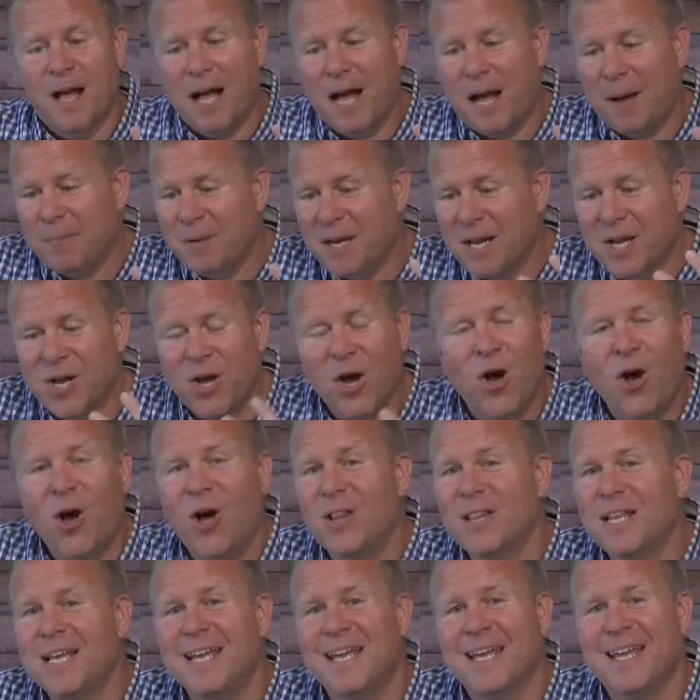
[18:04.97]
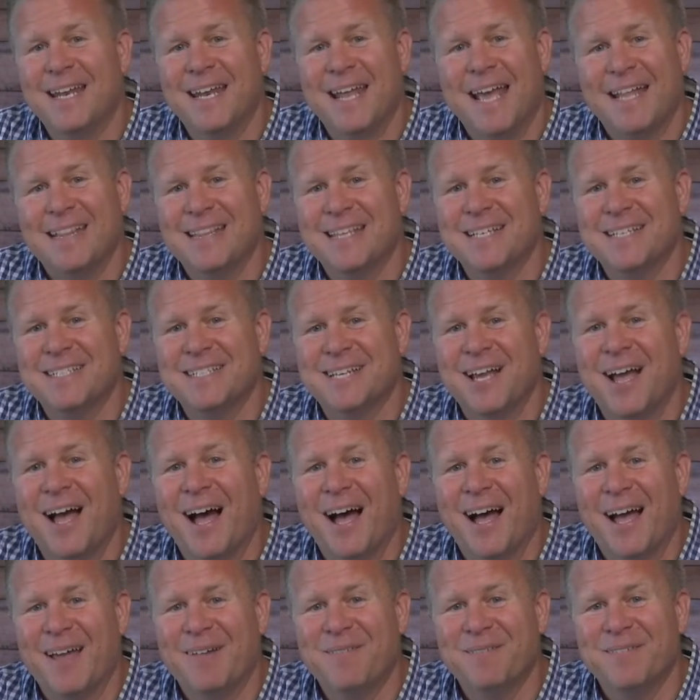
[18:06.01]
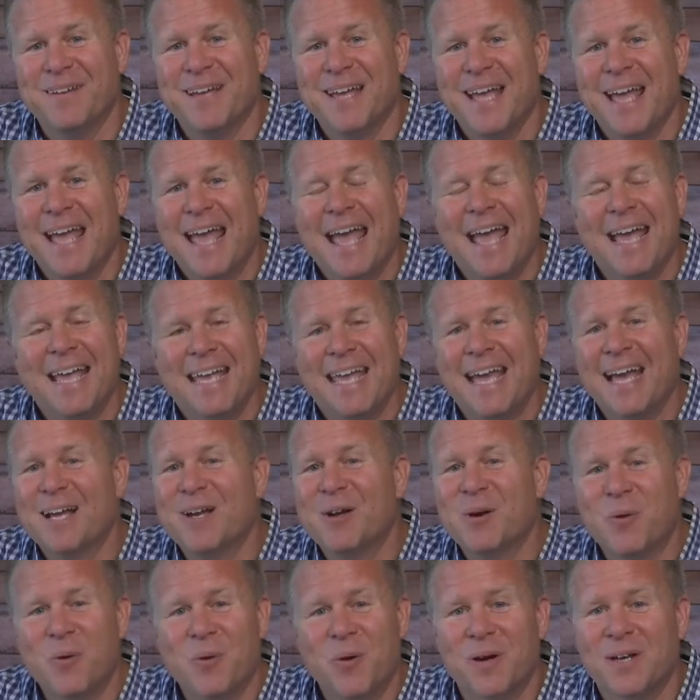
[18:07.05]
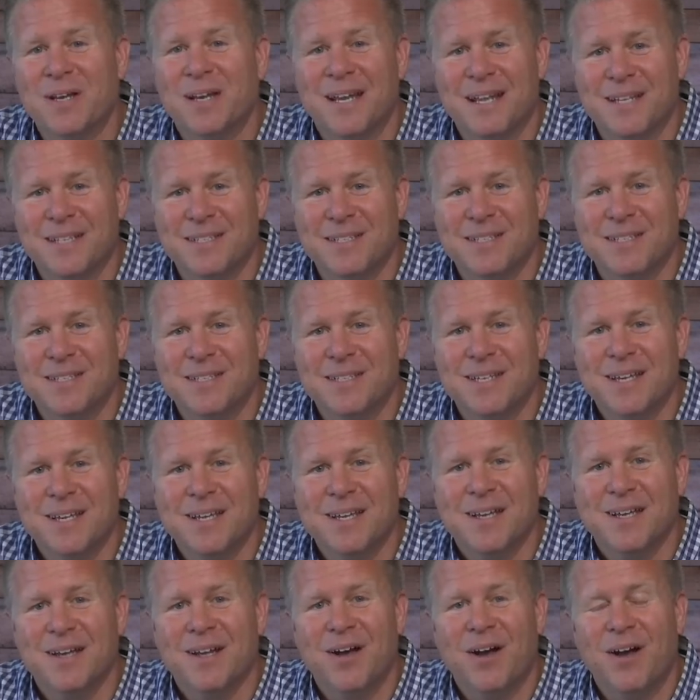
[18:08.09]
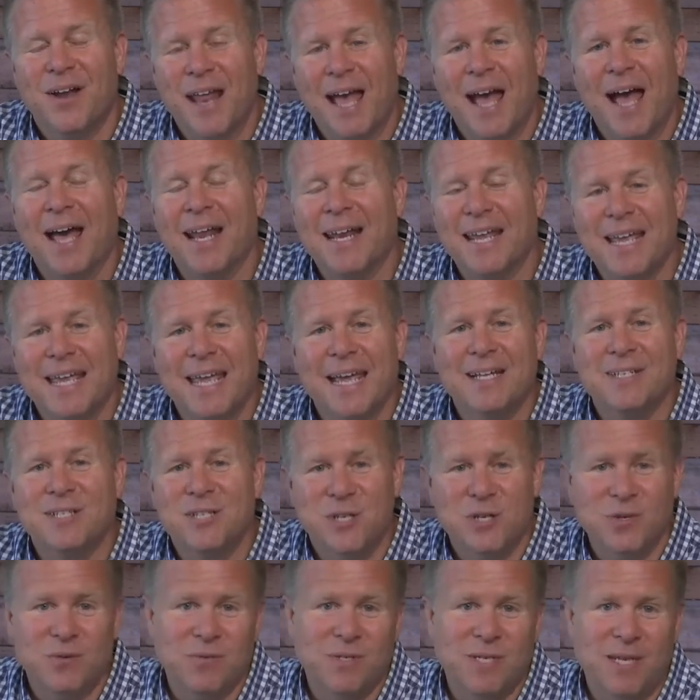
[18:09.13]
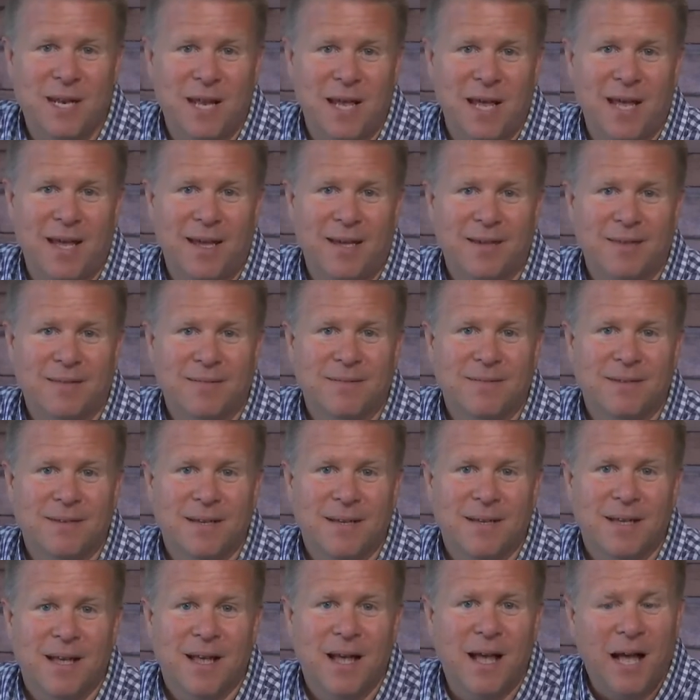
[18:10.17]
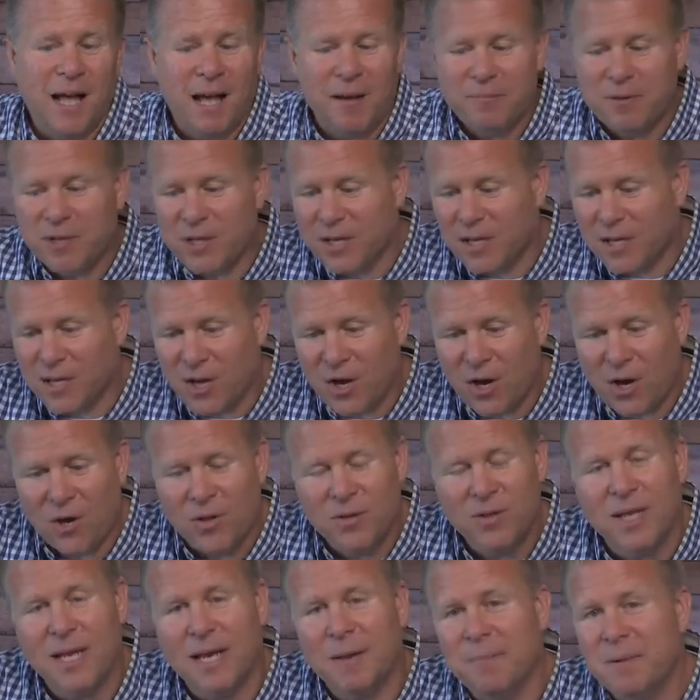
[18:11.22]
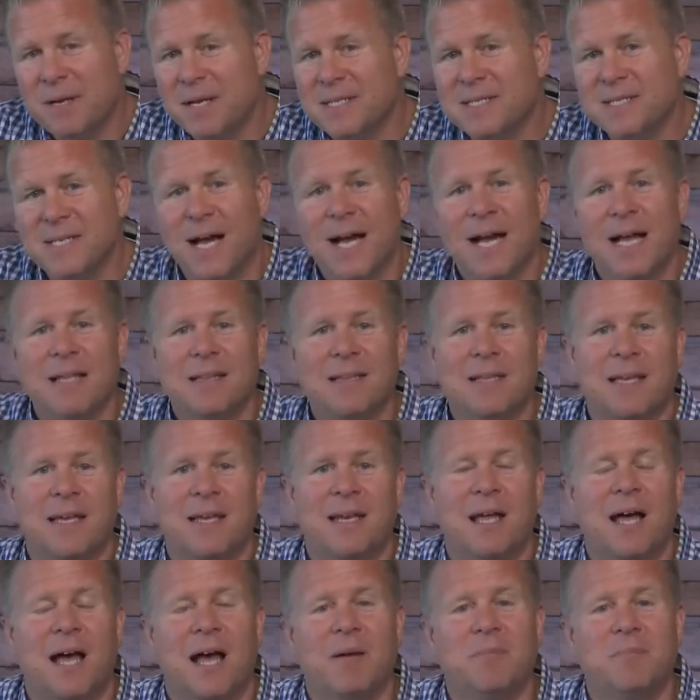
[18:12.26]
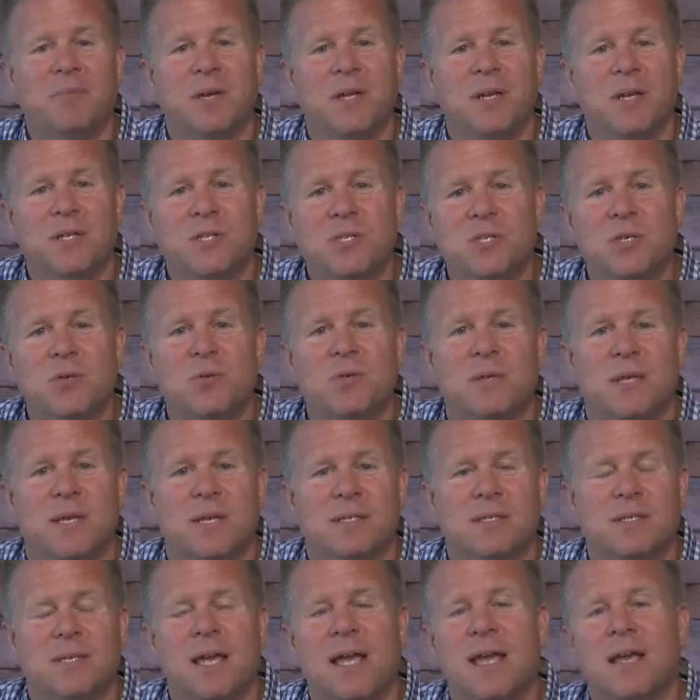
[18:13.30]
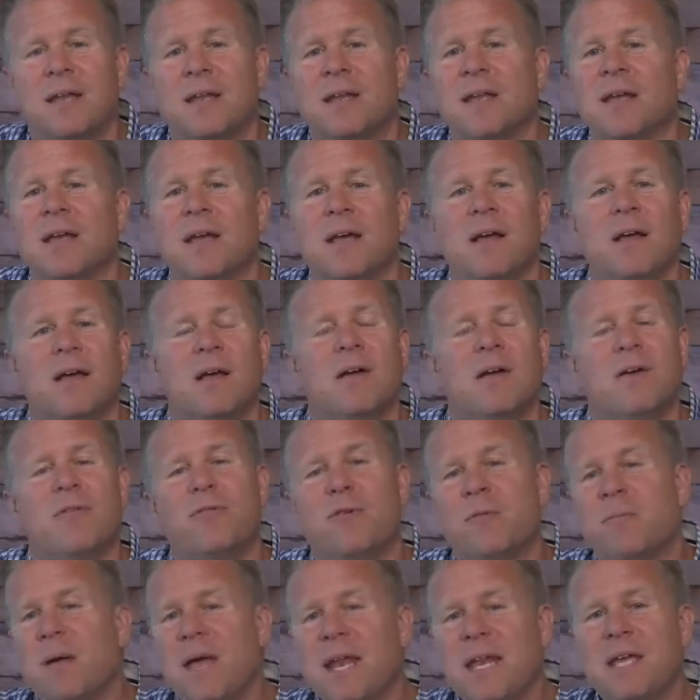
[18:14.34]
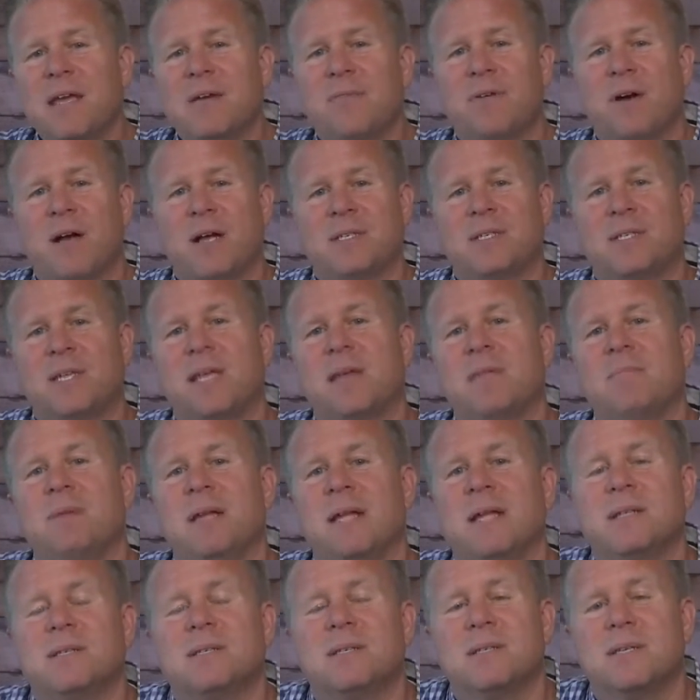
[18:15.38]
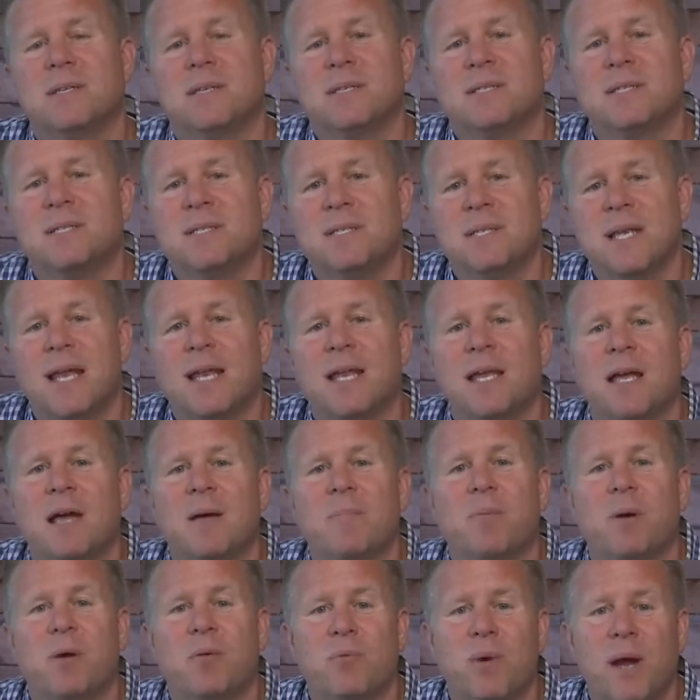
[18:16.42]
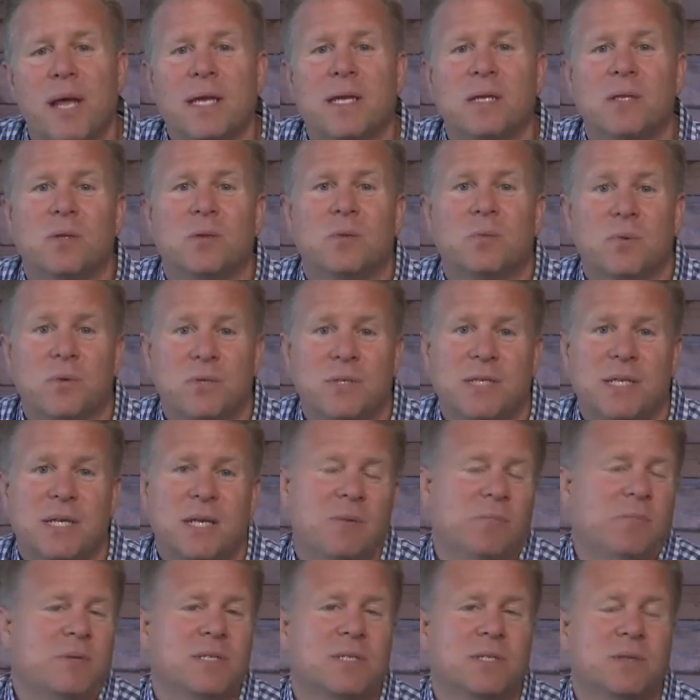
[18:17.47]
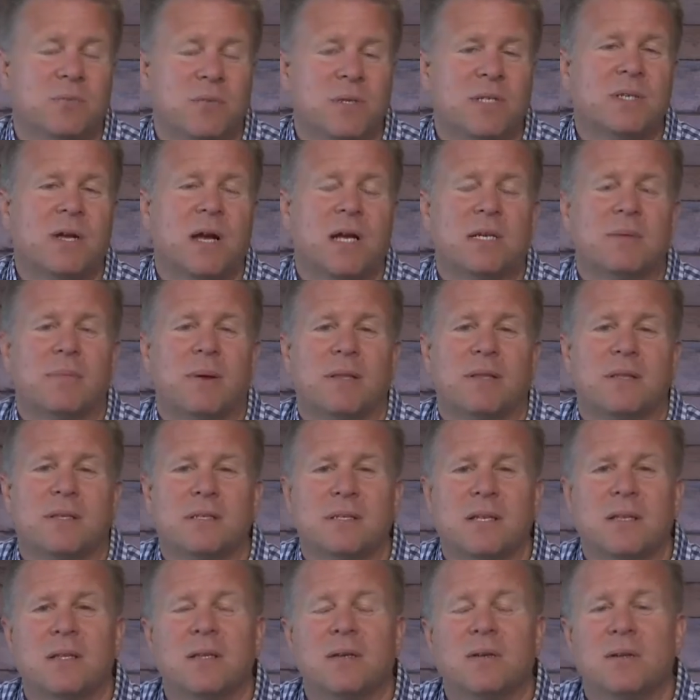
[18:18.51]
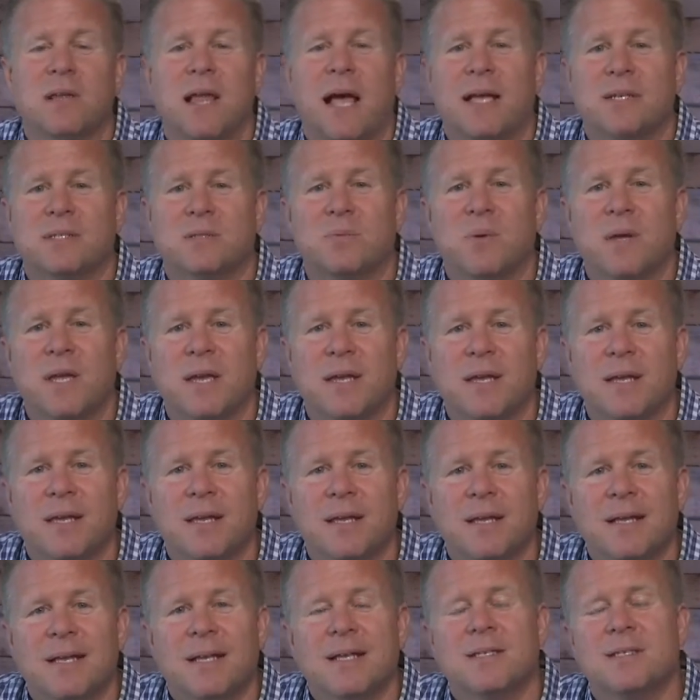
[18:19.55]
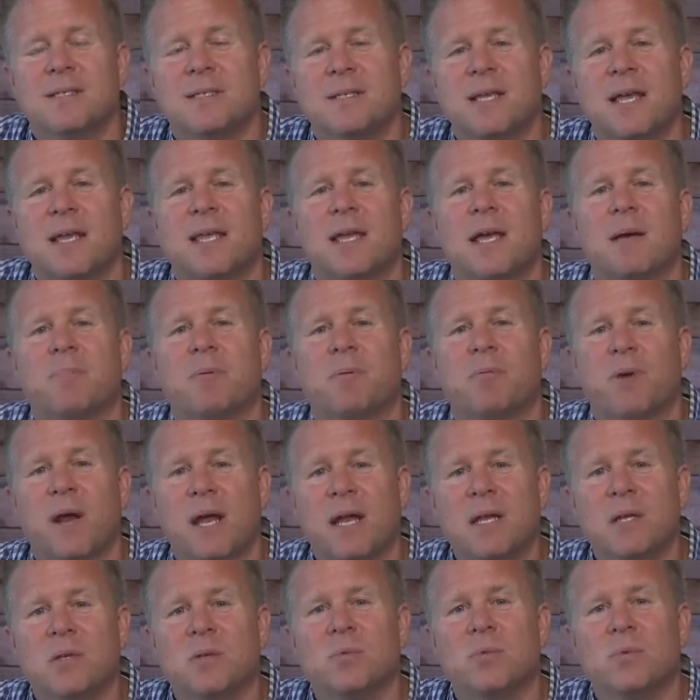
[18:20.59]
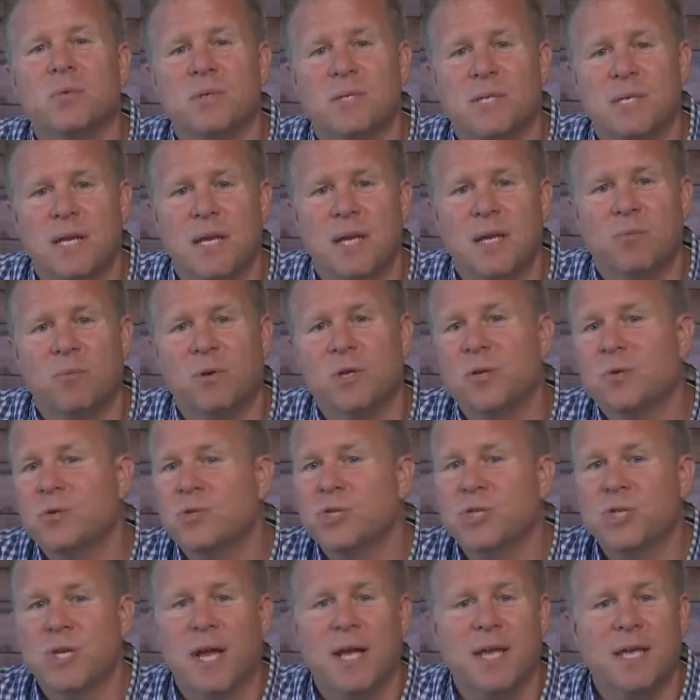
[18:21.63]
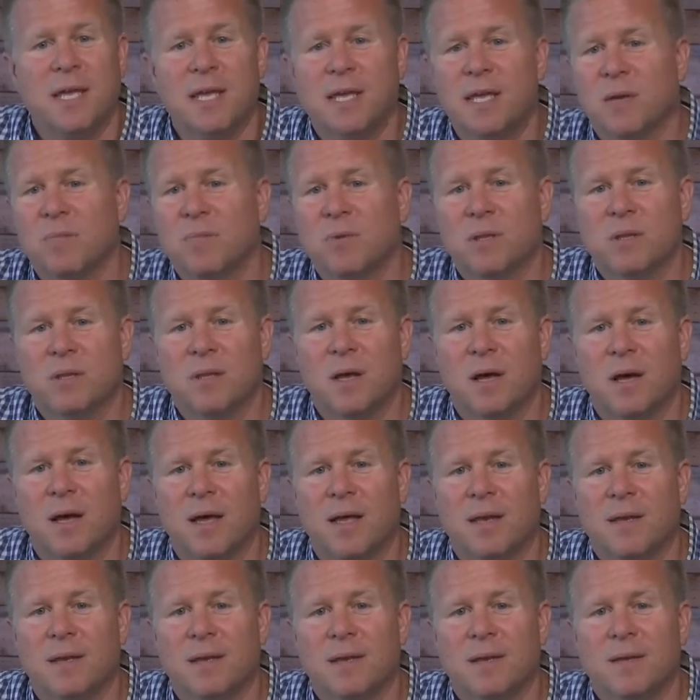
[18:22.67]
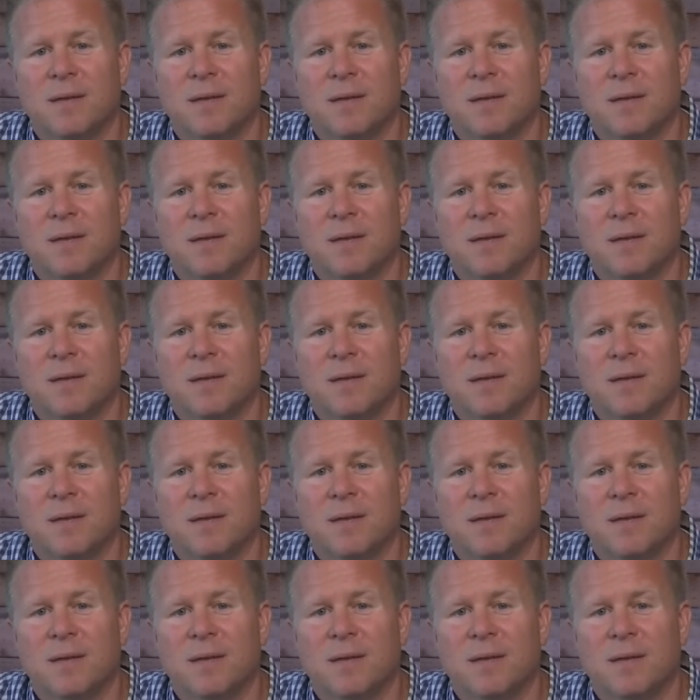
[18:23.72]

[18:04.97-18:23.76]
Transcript: I'm going to call in at this time and get coordinates on how to get to you today. I'm going to call in. I'm going to dial in. I'm going to do this. And for many of us, it means setting up a regular routine. We talked about this a little last week. Setting up a regular routine where you're checking in with God.